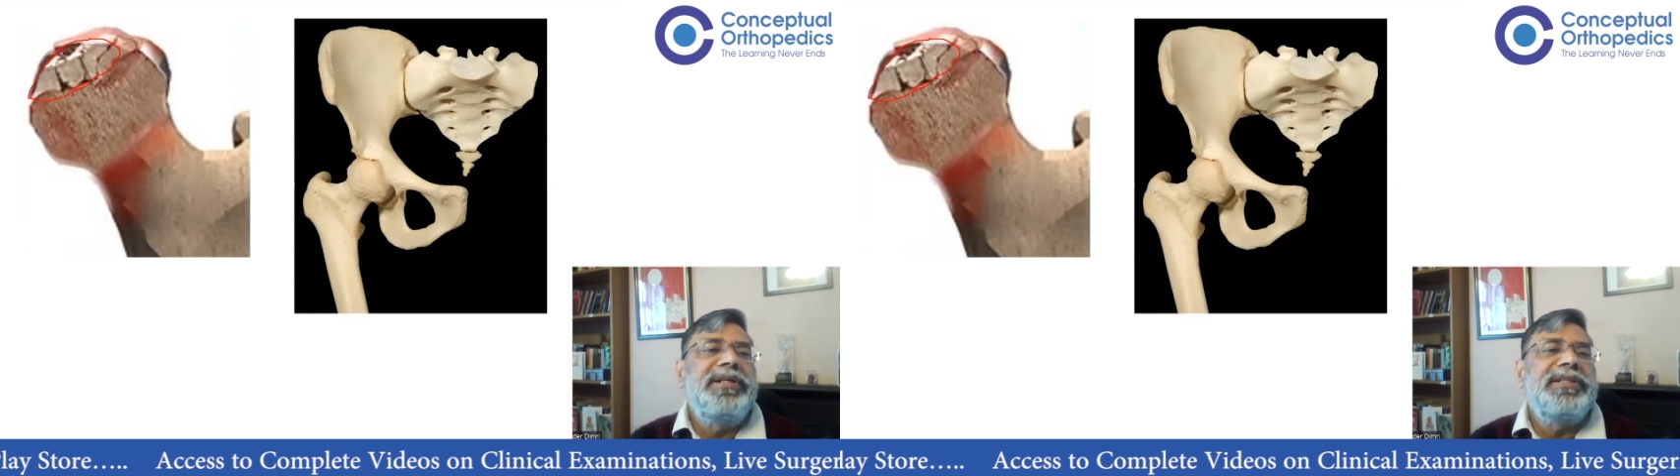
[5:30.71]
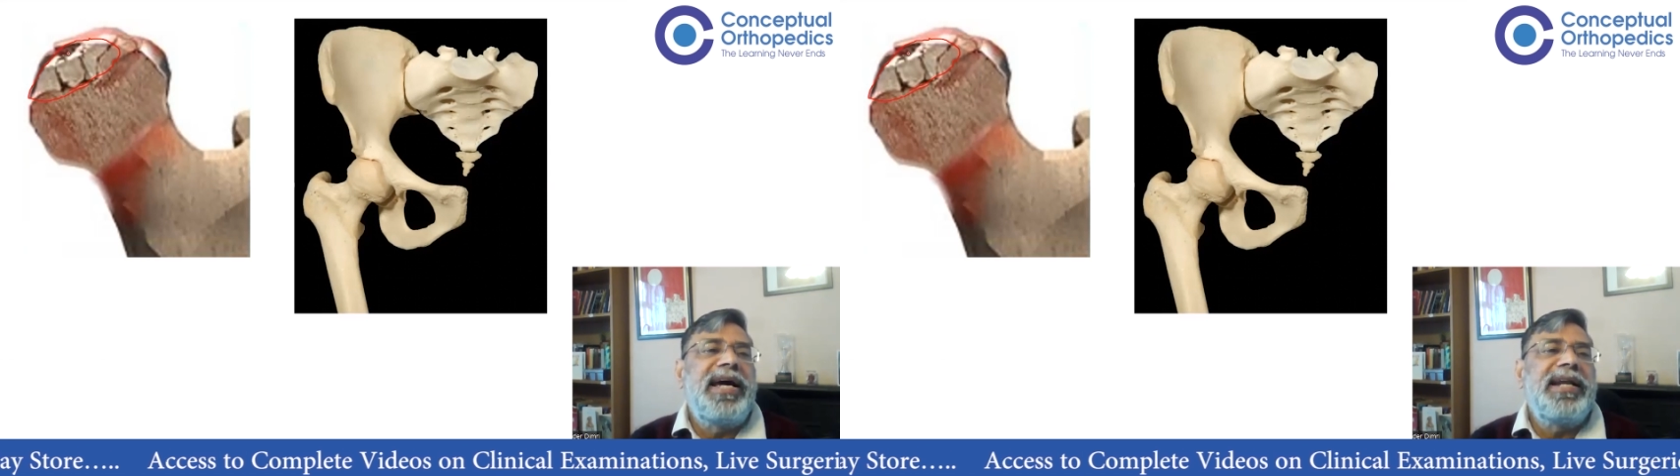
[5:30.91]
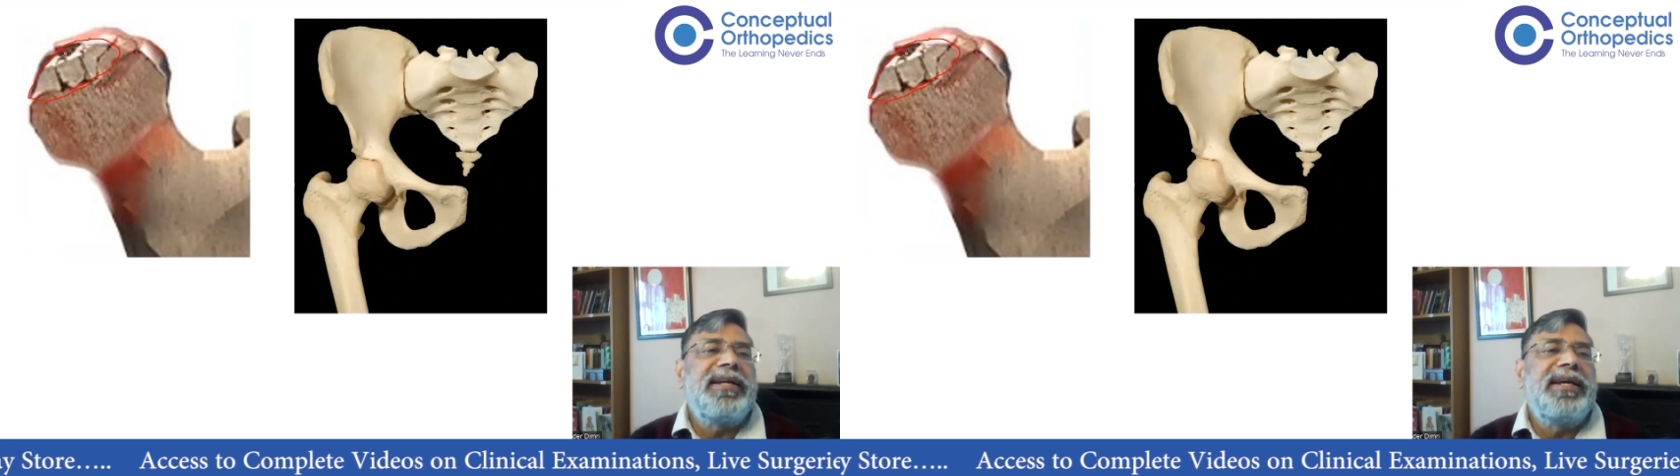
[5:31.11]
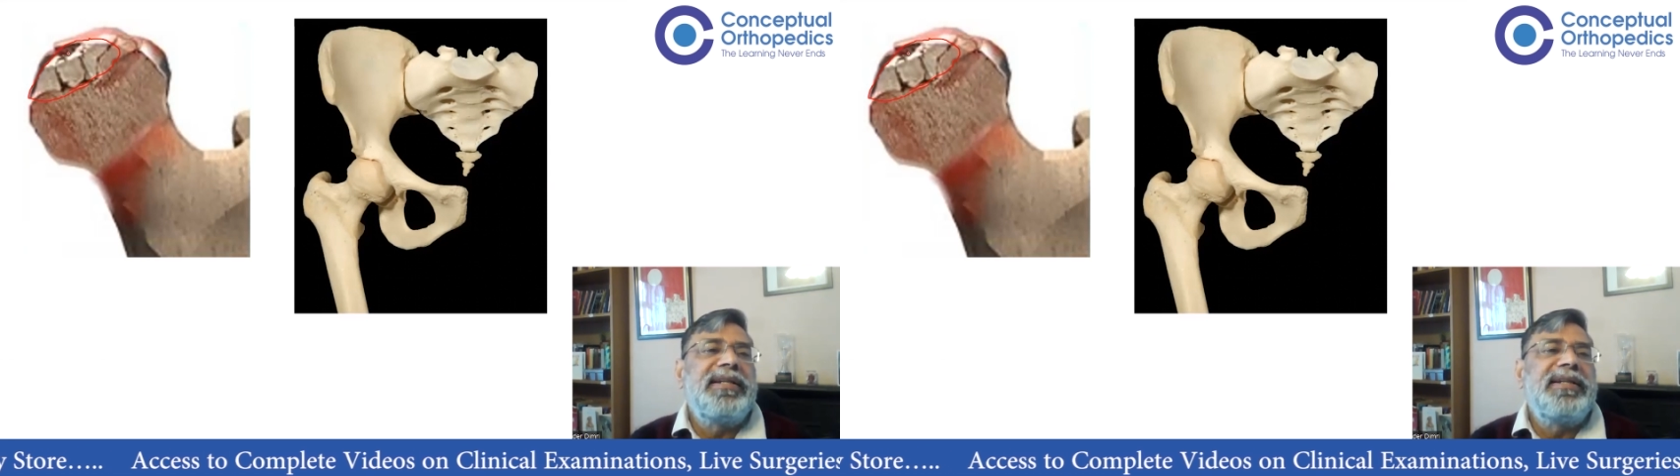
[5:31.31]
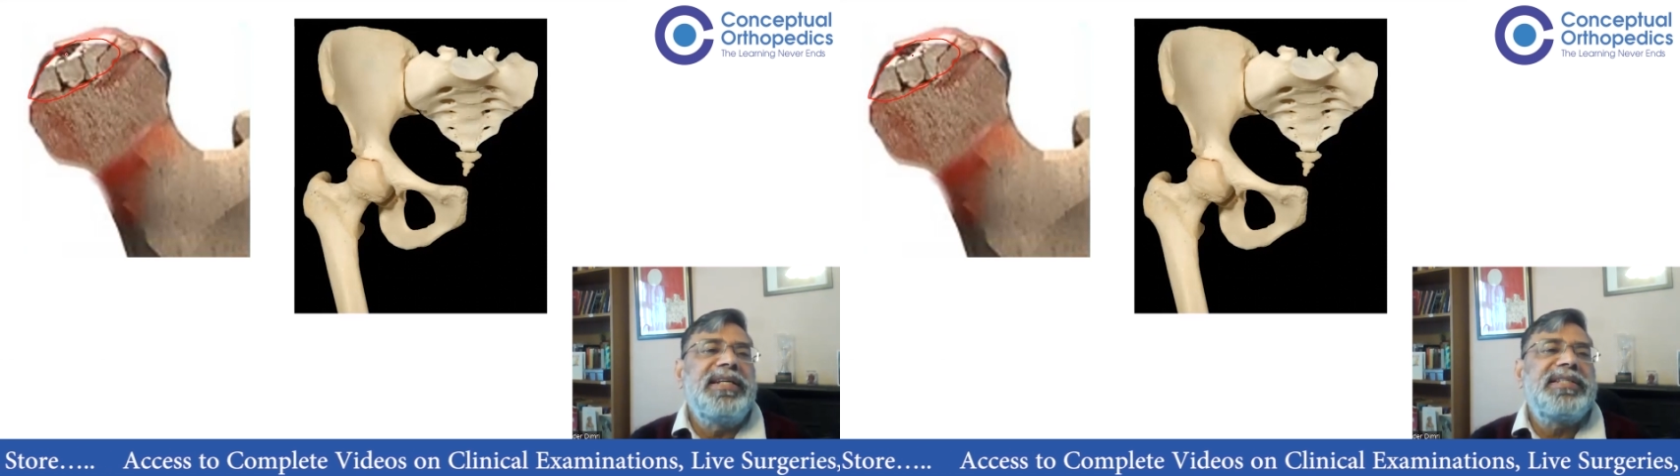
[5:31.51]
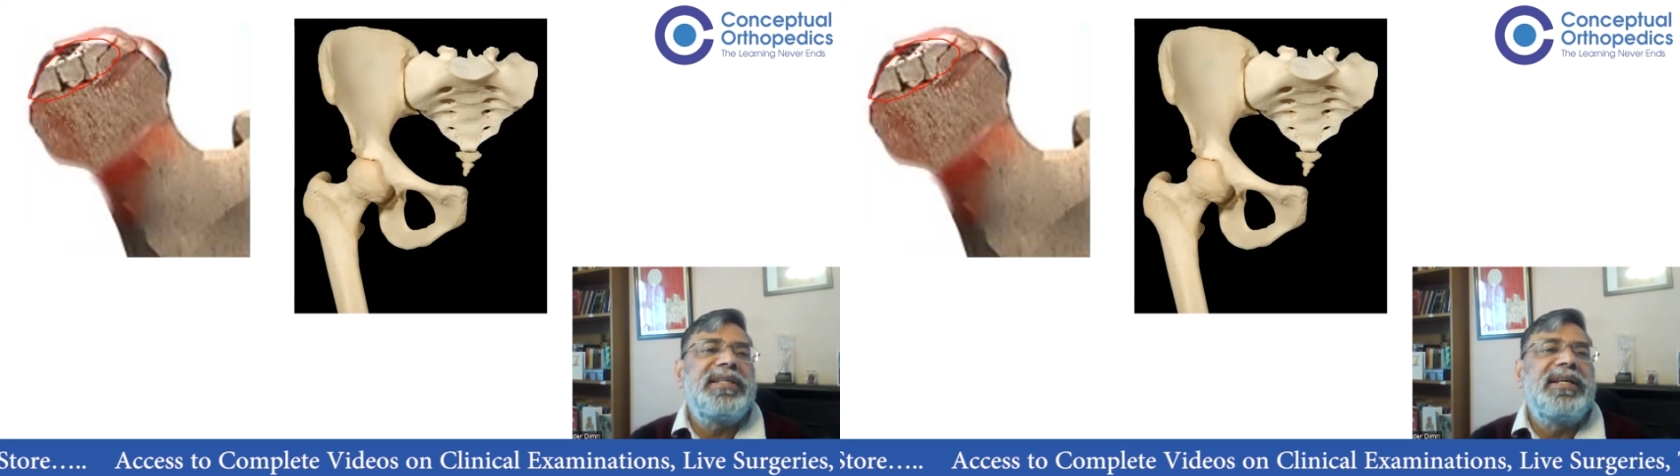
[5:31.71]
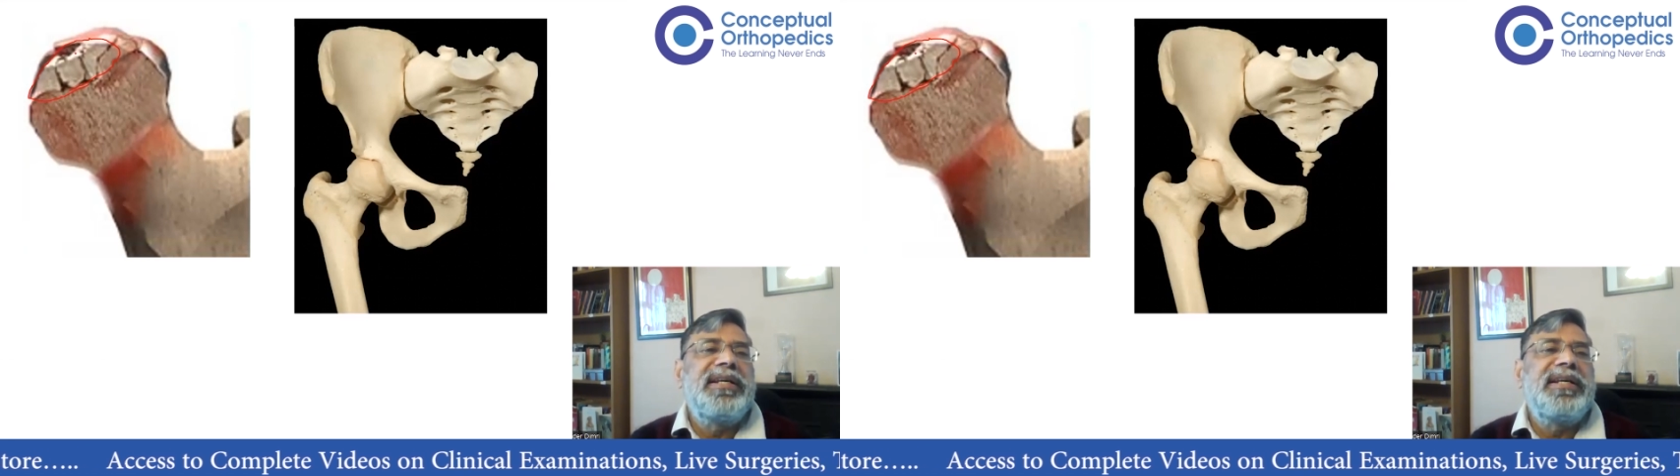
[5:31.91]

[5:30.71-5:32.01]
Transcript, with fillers: is that this